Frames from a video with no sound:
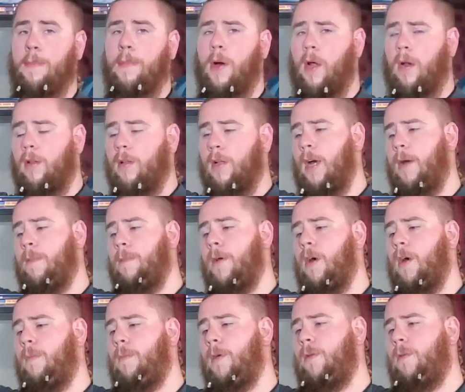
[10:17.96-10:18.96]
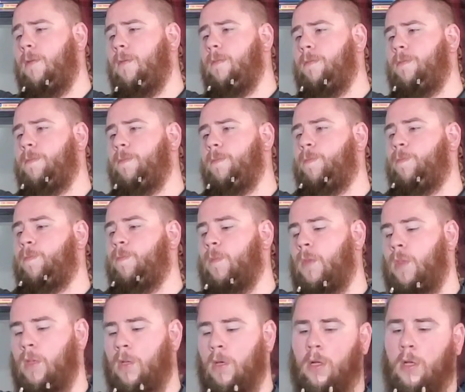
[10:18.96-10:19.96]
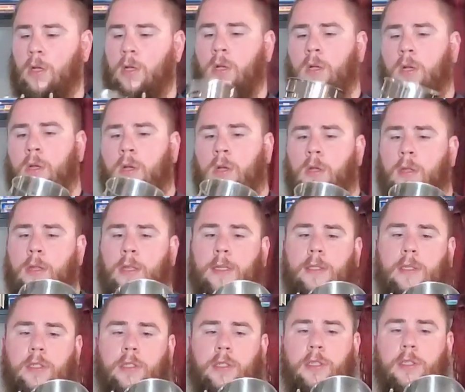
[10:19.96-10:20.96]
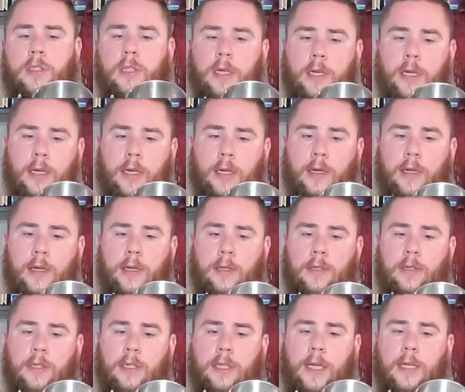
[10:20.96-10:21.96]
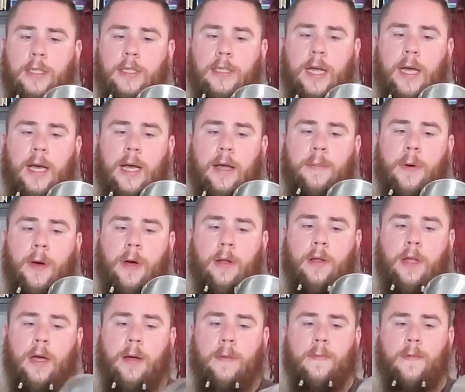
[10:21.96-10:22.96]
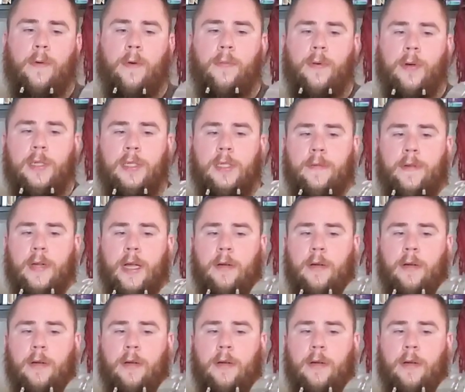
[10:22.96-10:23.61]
bottle cup combo. This is just a GSI bottle cup, 4.7